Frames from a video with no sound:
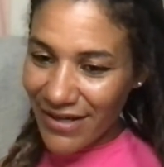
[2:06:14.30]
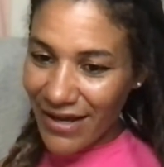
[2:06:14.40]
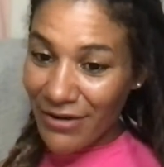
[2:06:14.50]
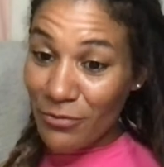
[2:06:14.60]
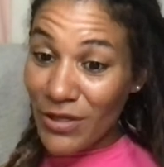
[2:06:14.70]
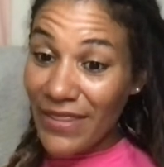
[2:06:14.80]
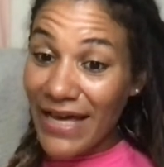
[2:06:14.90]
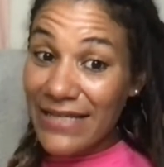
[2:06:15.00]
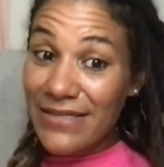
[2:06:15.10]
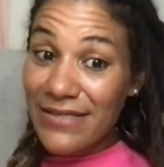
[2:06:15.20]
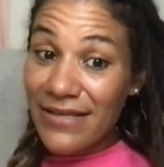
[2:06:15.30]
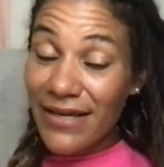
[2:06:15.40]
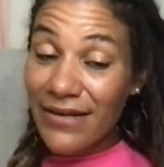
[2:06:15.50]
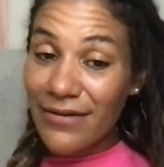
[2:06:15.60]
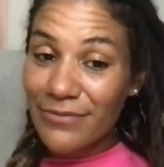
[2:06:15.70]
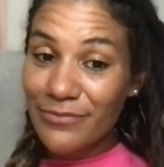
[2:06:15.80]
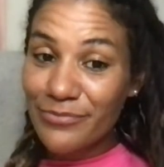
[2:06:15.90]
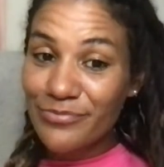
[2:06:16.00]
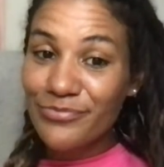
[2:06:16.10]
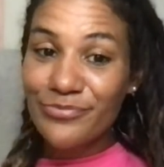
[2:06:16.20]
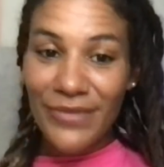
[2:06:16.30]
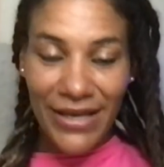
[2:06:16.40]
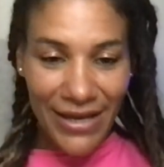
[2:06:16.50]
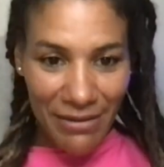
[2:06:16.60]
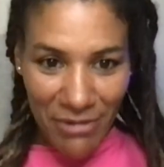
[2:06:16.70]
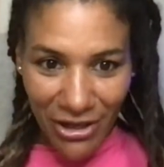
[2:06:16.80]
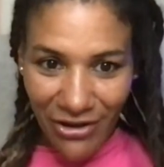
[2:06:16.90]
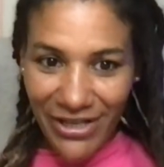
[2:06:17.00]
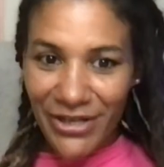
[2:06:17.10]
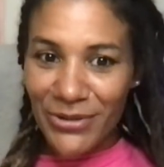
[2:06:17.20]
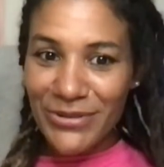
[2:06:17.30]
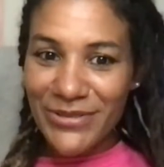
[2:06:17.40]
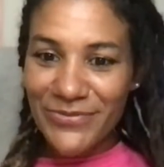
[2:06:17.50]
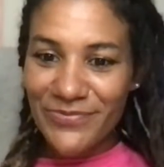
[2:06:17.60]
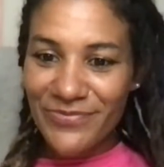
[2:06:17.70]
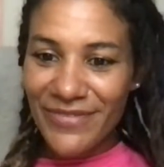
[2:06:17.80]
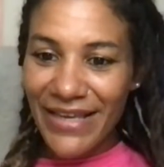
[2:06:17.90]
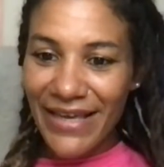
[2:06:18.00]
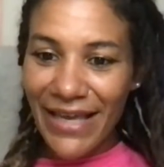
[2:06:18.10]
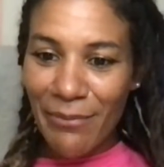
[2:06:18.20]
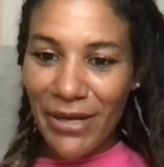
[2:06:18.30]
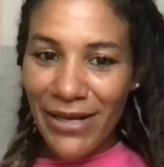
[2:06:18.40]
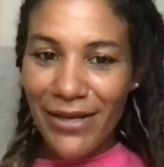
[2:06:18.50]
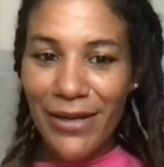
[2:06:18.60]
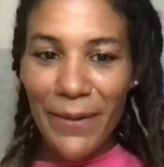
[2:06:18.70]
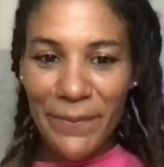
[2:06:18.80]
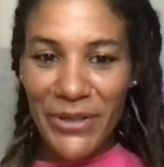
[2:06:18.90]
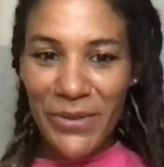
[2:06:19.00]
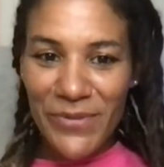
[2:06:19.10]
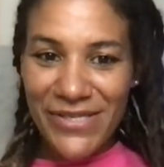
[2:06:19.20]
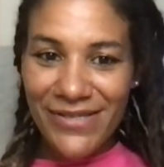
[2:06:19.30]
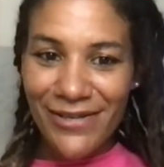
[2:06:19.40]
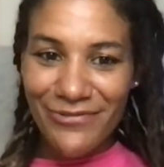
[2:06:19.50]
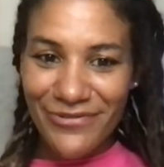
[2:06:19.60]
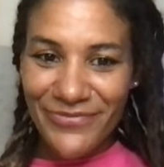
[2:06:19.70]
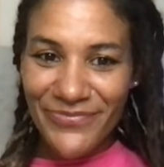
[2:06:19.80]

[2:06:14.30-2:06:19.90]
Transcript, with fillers: And with that said, I'm logging out. Emil, pick up yourself.